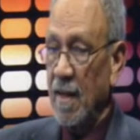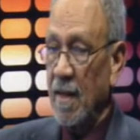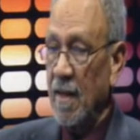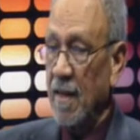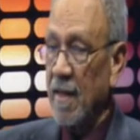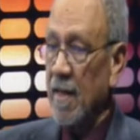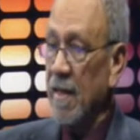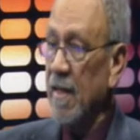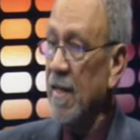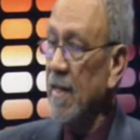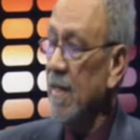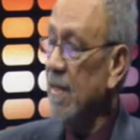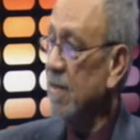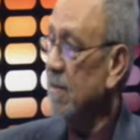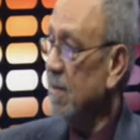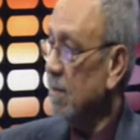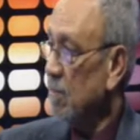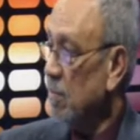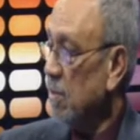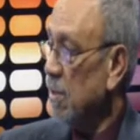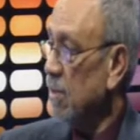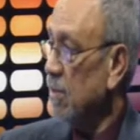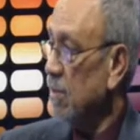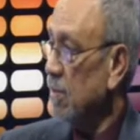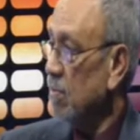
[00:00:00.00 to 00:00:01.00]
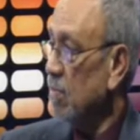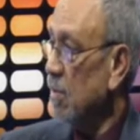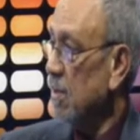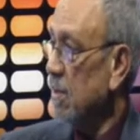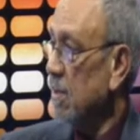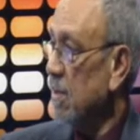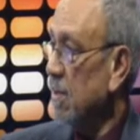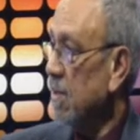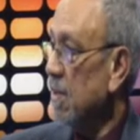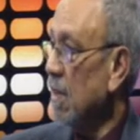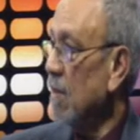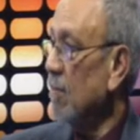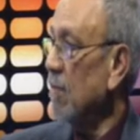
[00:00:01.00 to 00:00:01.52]
he is a bitch, but he
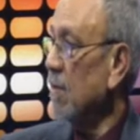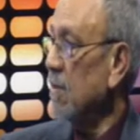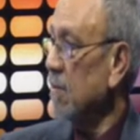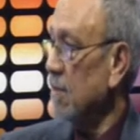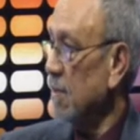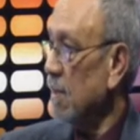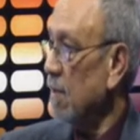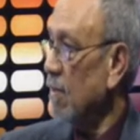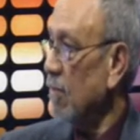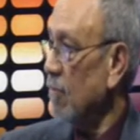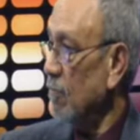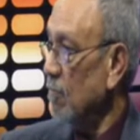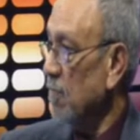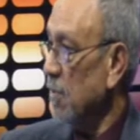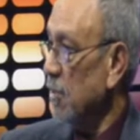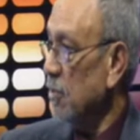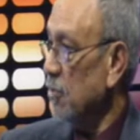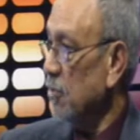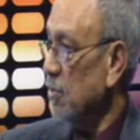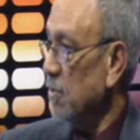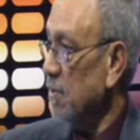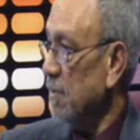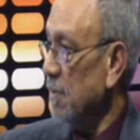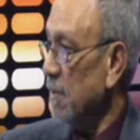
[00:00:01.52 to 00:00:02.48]
is our son of bitch. See.